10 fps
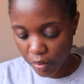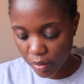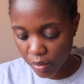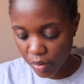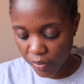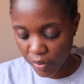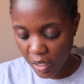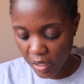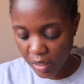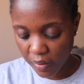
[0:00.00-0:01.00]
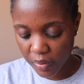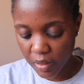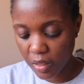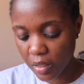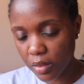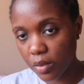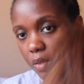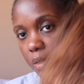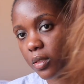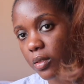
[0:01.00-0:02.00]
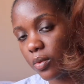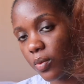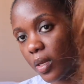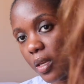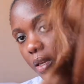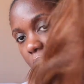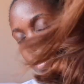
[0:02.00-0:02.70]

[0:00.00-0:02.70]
I don't know if you guys have seen it. So this is the wig.